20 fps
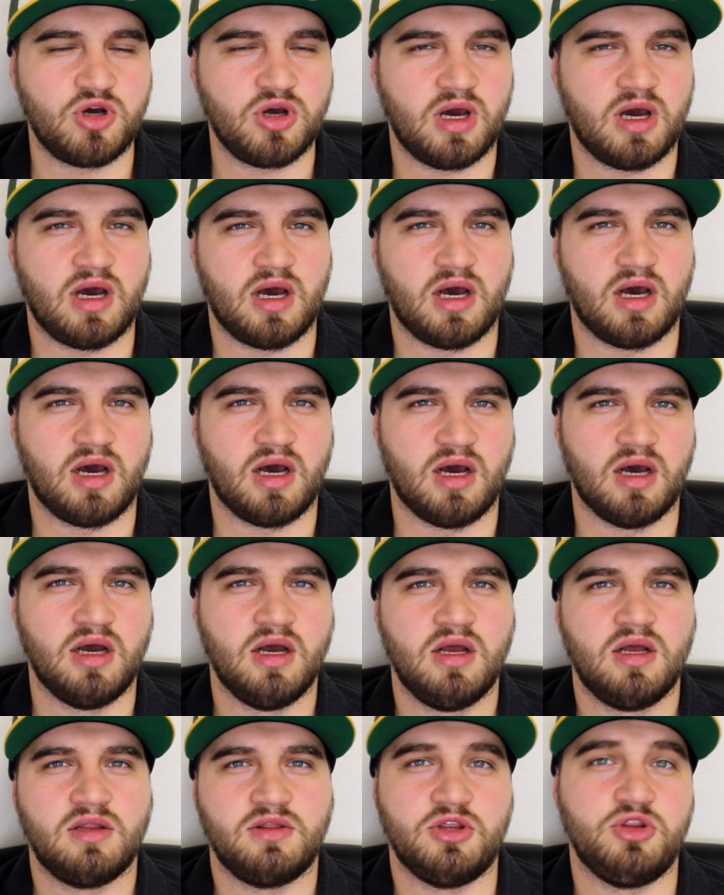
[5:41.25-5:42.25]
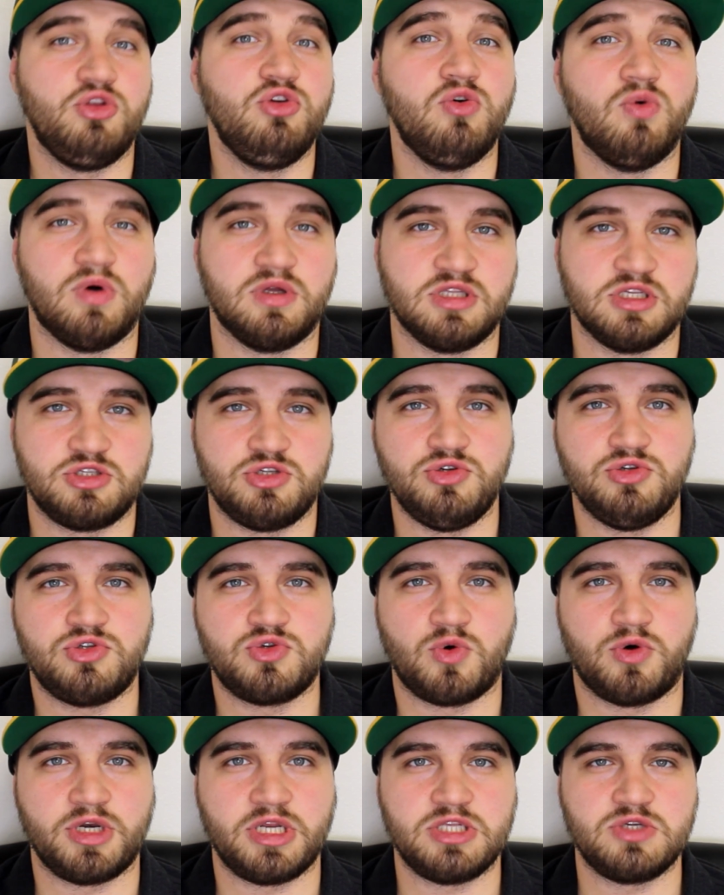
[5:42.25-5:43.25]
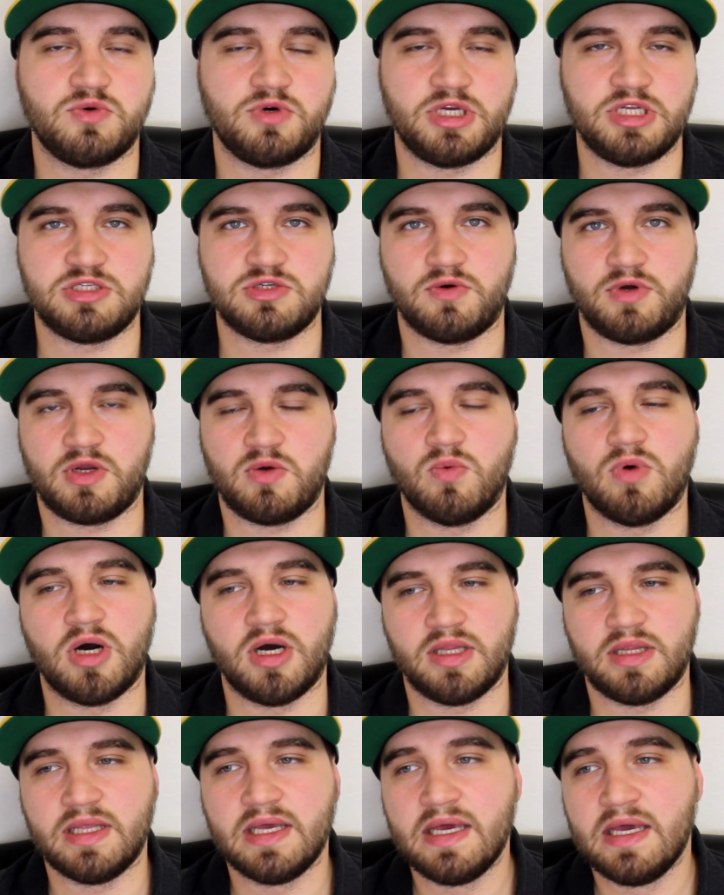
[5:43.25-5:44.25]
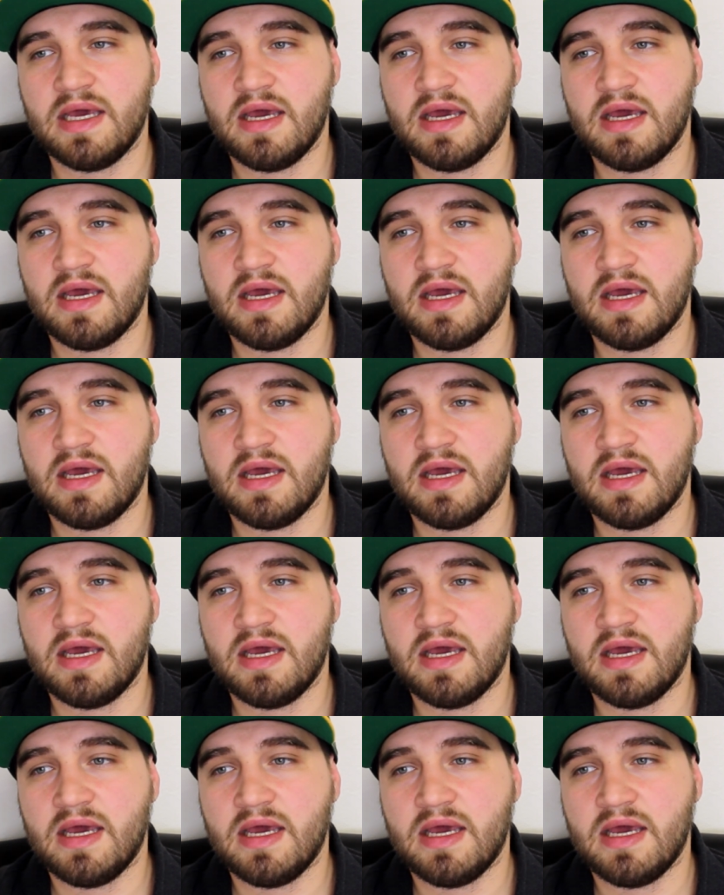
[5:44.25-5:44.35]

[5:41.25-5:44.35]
the new one, the 2020-21.